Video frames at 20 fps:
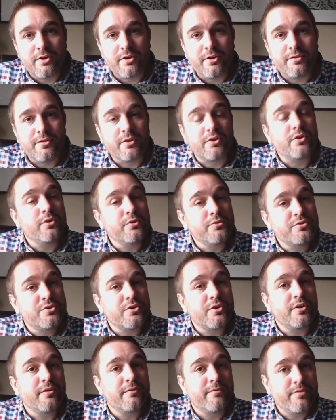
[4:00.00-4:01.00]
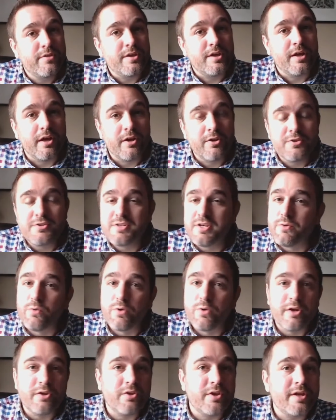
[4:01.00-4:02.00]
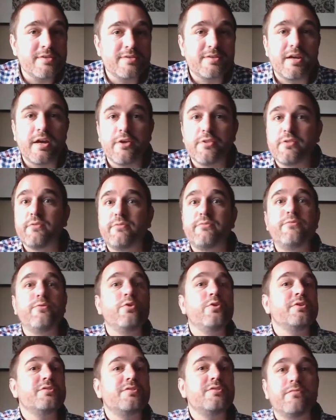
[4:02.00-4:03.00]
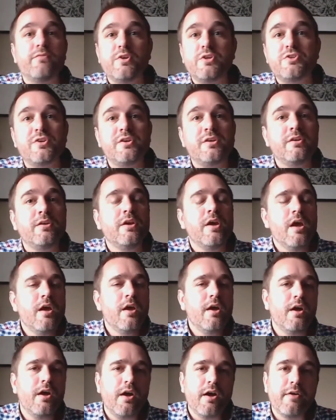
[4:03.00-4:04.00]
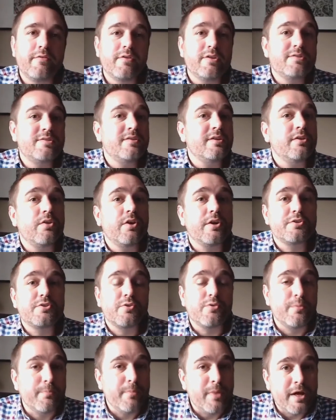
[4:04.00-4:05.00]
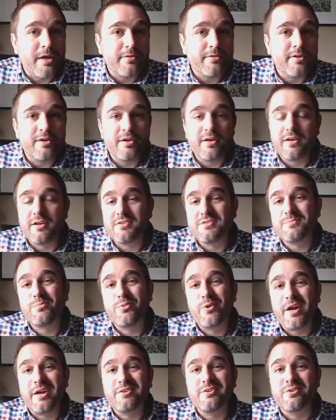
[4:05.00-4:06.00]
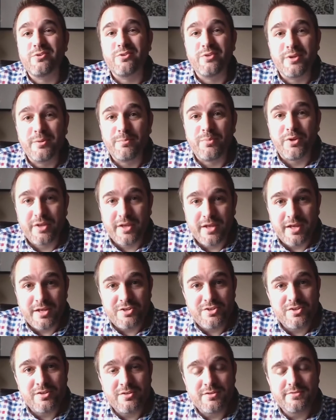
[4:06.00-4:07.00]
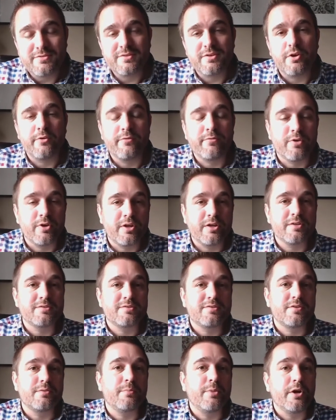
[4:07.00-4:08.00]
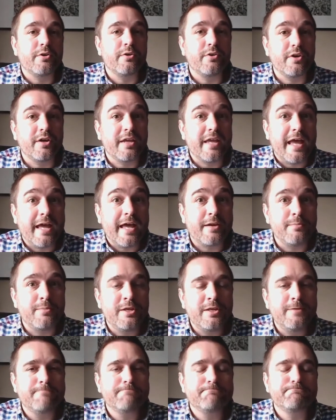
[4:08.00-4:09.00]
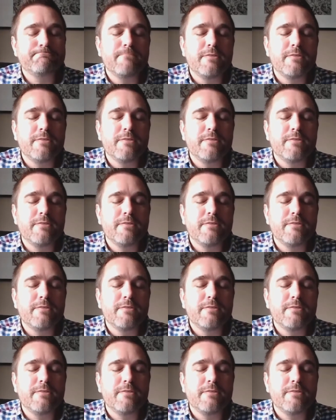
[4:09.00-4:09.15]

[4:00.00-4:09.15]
on the culture of theology, where he lays out the fullest vision of his theological method and its practical implications over and against the modern academy.